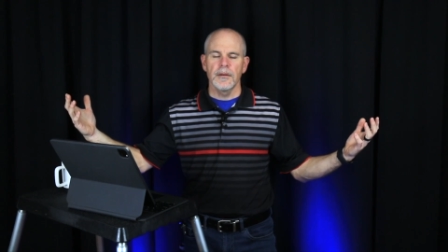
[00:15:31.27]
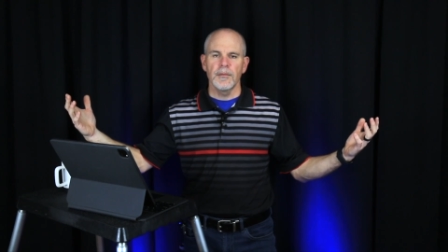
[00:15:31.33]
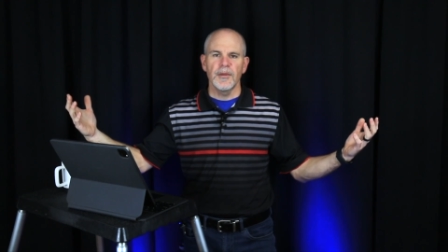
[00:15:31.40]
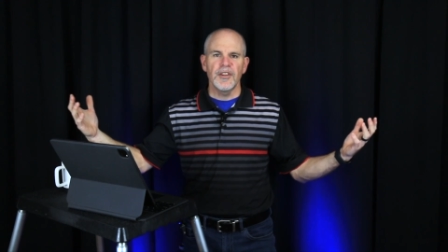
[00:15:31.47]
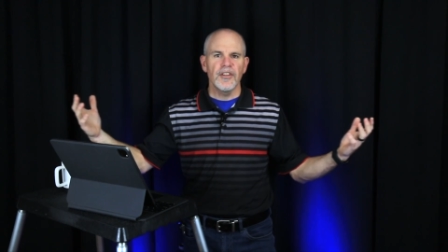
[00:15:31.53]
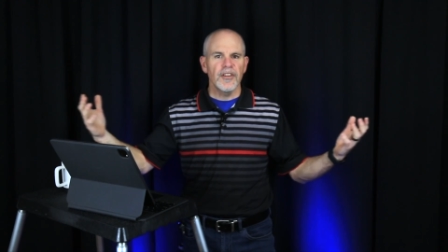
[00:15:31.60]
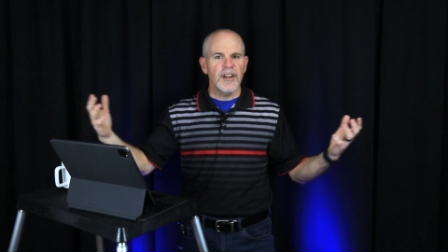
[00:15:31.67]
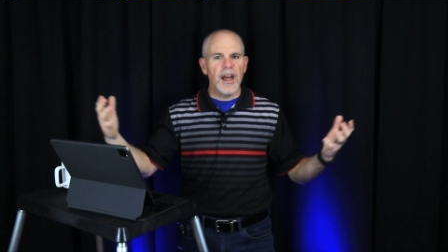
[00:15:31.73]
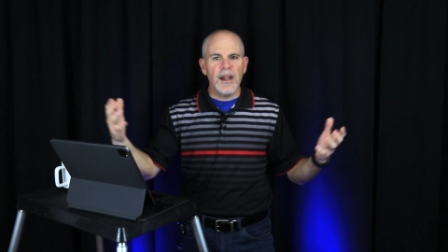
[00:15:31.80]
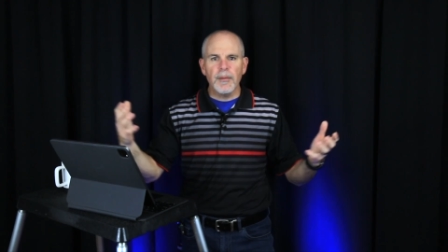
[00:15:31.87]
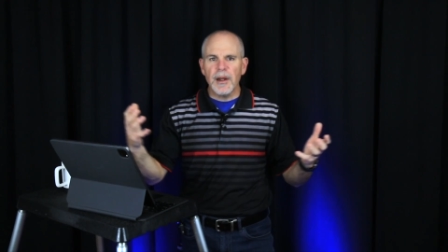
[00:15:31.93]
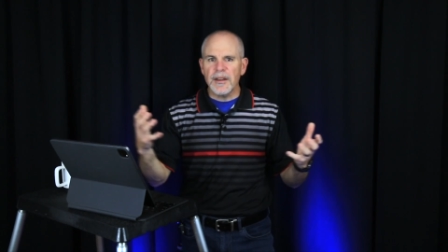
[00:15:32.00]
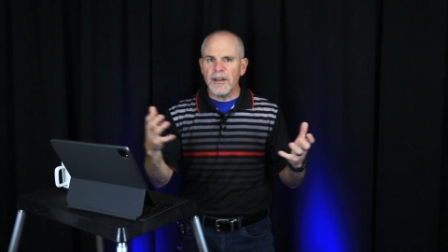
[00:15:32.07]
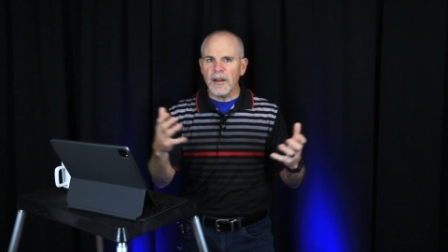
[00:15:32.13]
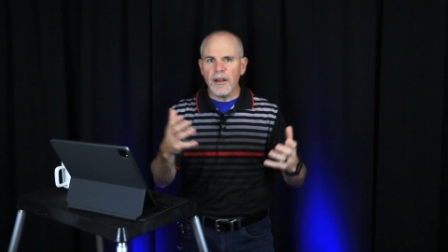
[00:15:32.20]
but you're not
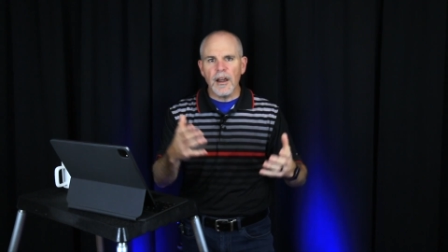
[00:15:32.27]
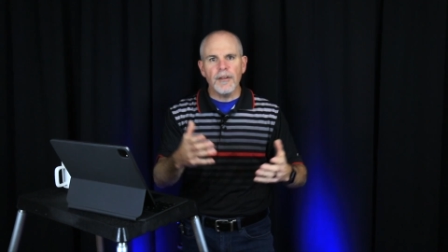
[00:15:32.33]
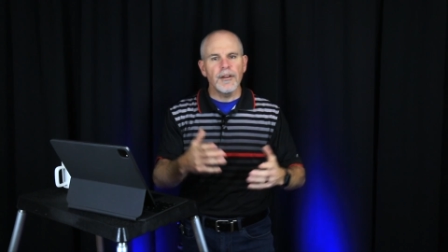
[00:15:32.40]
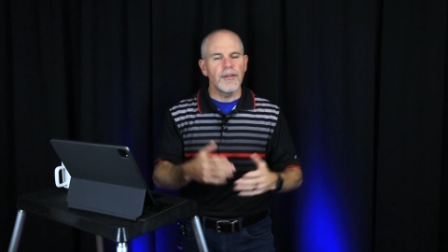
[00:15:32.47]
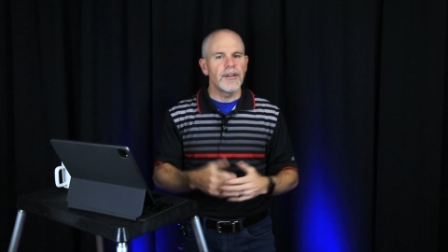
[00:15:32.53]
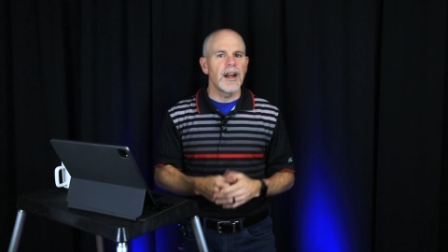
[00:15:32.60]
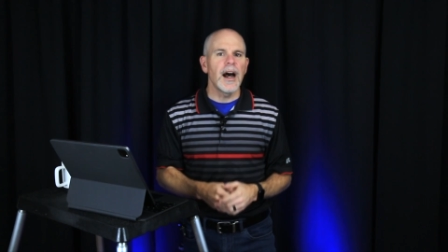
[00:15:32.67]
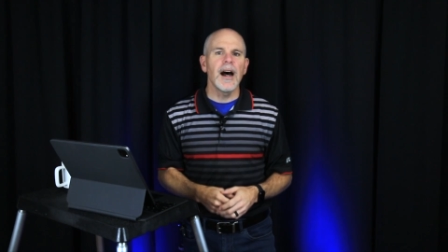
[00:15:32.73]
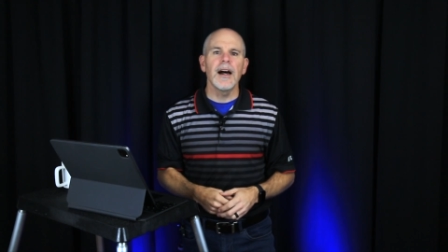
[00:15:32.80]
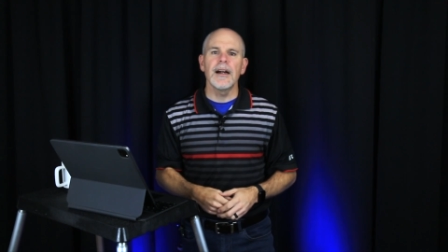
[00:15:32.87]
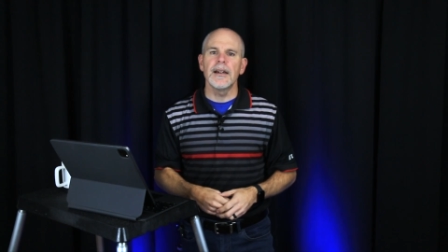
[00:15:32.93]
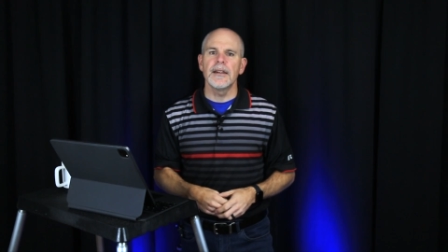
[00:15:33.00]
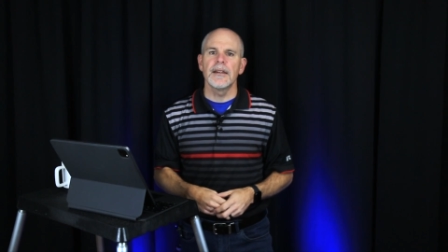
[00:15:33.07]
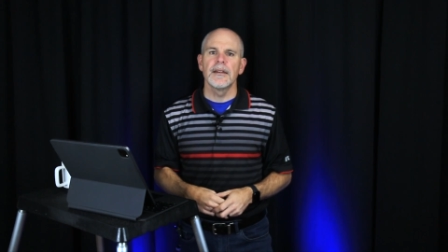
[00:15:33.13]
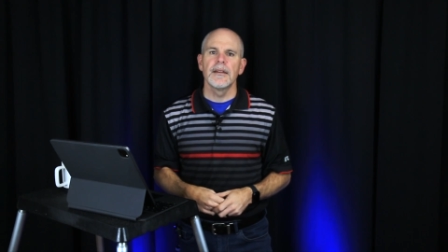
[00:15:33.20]
about the love of
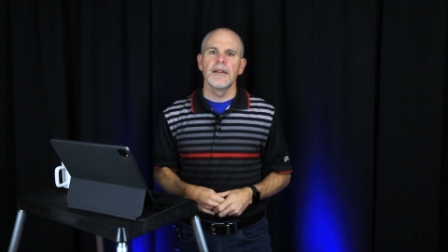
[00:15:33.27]
God.